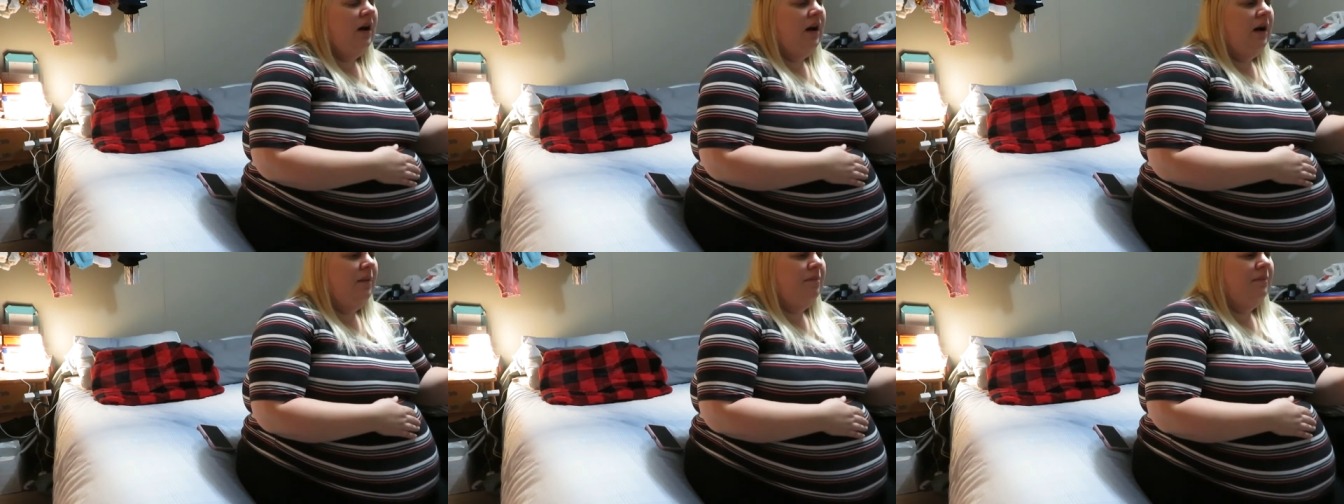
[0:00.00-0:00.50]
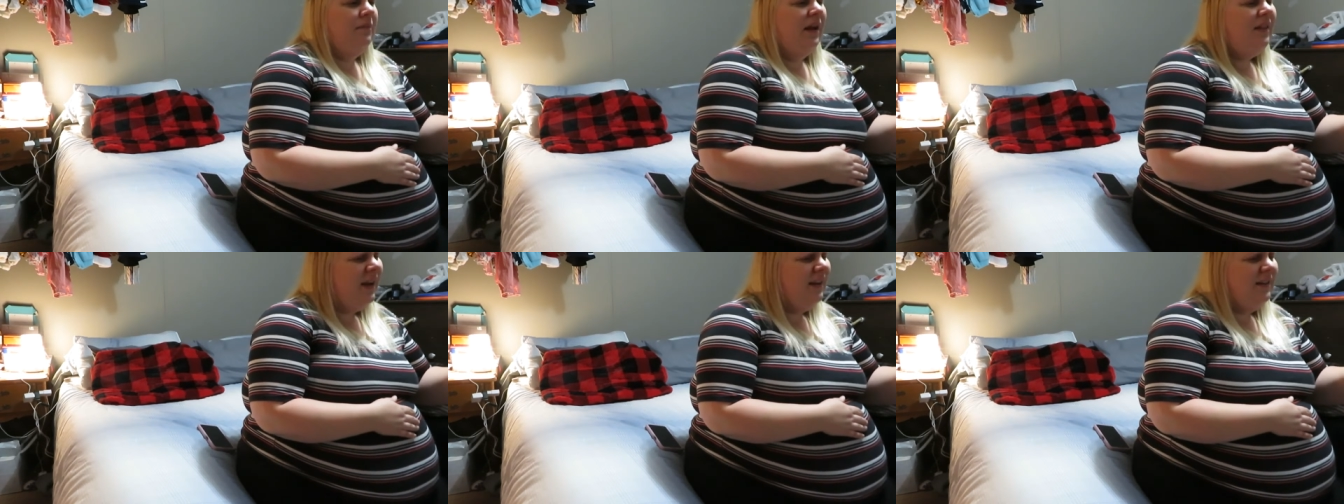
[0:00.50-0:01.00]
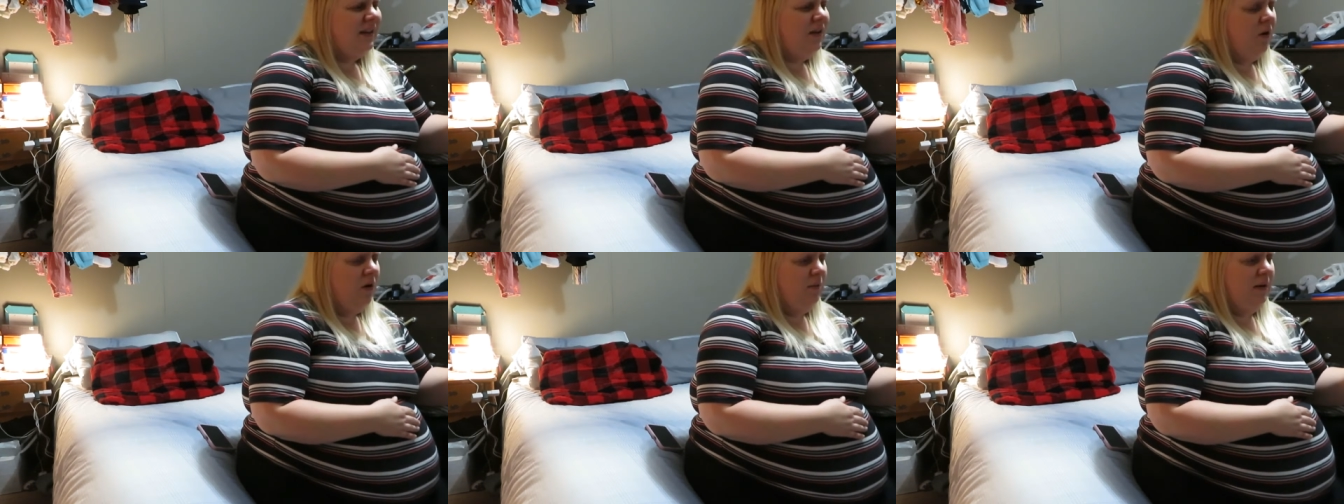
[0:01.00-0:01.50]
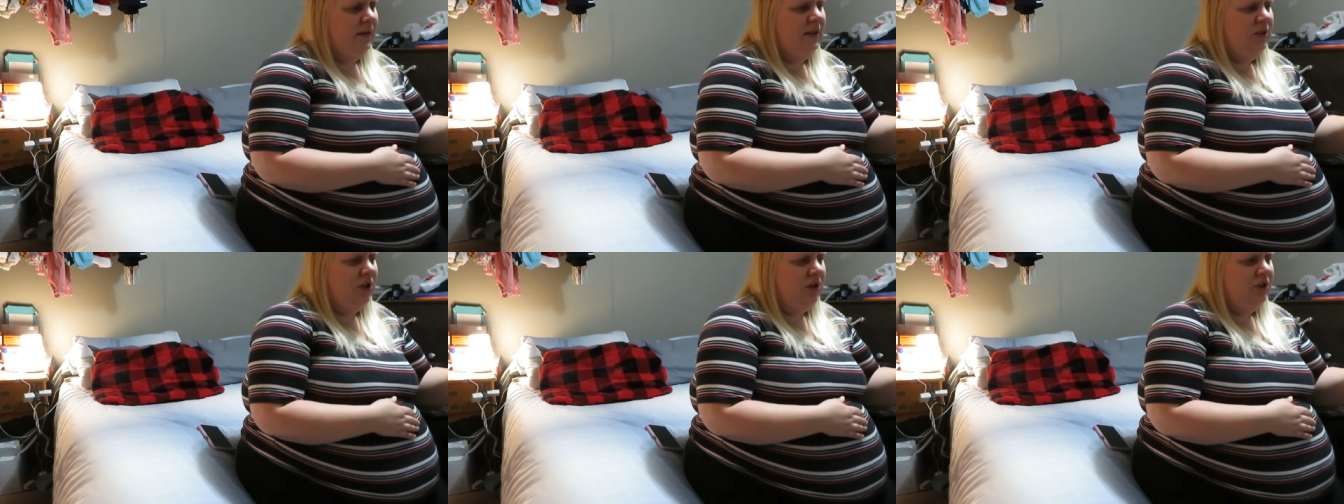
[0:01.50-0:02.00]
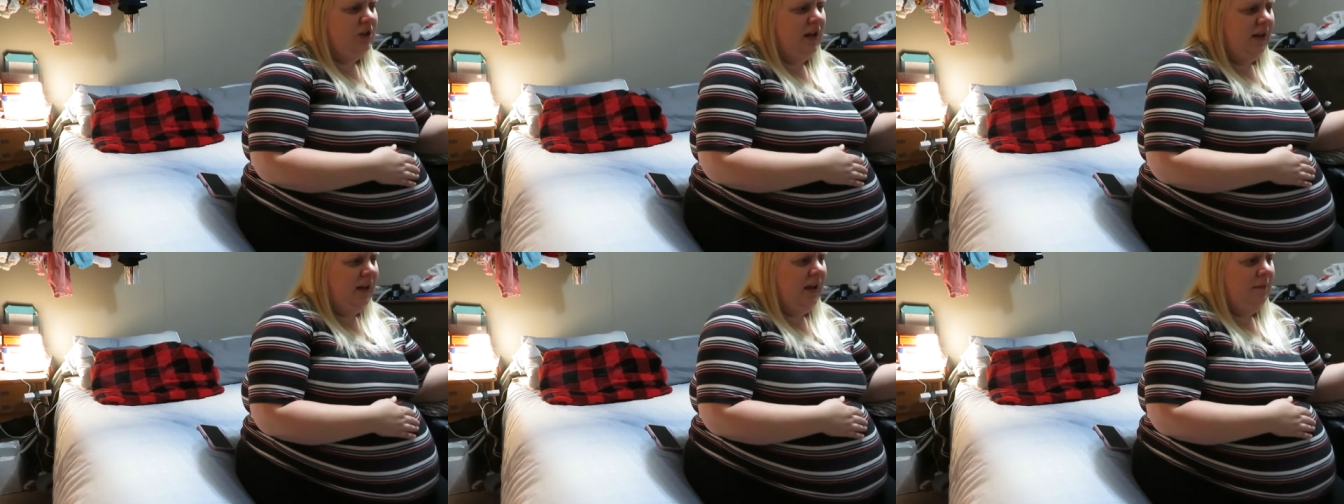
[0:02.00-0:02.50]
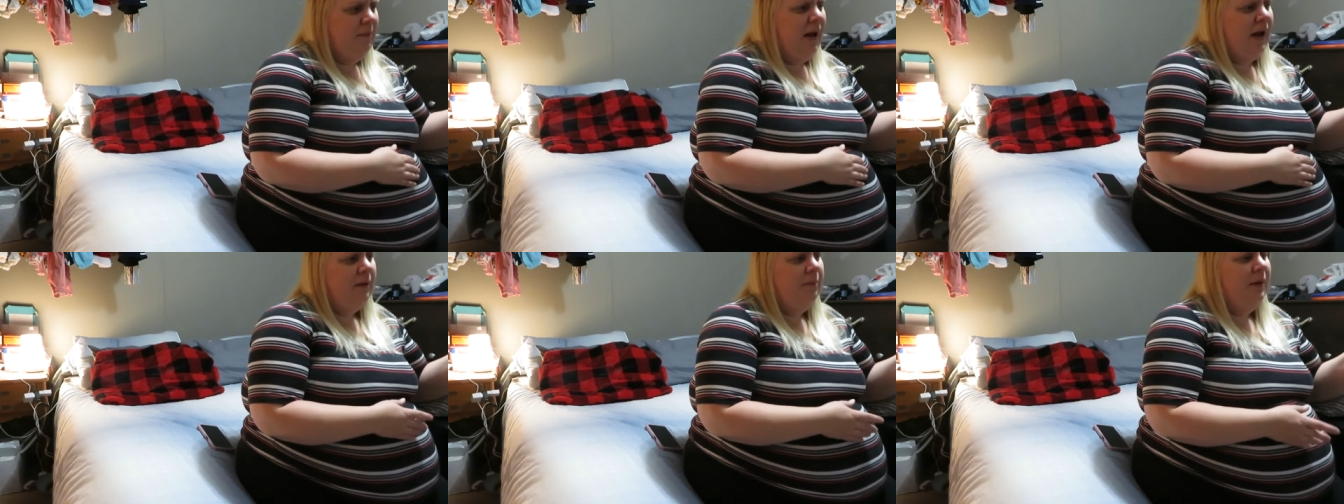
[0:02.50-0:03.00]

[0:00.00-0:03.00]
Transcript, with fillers: um, I think I did go home on discharge day and came back,